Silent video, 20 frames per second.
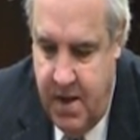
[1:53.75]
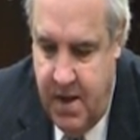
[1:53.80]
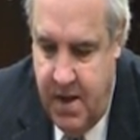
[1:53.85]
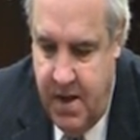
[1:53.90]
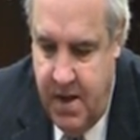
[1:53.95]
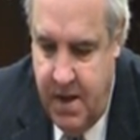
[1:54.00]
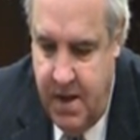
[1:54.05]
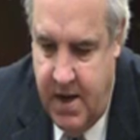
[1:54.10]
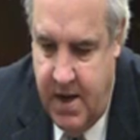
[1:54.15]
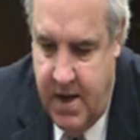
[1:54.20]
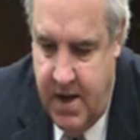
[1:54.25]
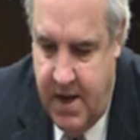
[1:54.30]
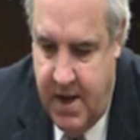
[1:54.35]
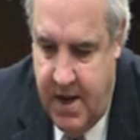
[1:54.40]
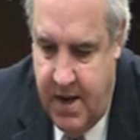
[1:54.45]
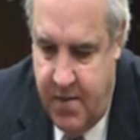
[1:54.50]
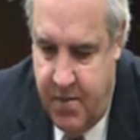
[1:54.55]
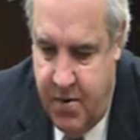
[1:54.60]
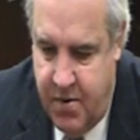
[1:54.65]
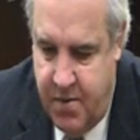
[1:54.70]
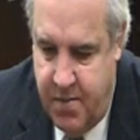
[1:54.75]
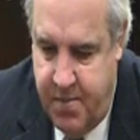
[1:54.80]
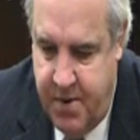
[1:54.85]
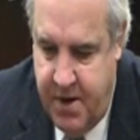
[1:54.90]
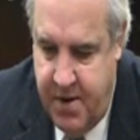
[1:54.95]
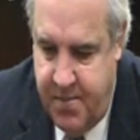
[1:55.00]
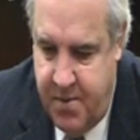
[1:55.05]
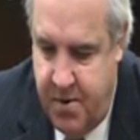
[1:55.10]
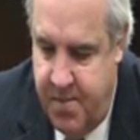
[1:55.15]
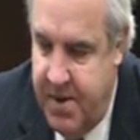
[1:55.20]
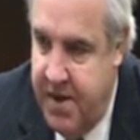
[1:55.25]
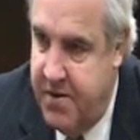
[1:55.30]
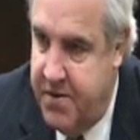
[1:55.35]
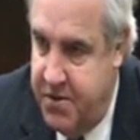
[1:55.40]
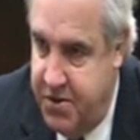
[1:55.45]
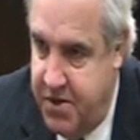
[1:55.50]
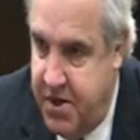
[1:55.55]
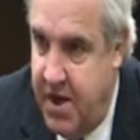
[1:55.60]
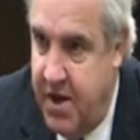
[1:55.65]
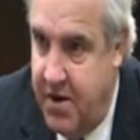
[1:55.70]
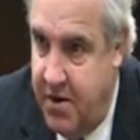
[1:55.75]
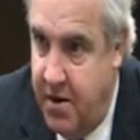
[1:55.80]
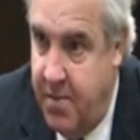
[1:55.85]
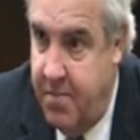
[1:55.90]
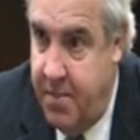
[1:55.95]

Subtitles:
And I wrote a paper about the cycle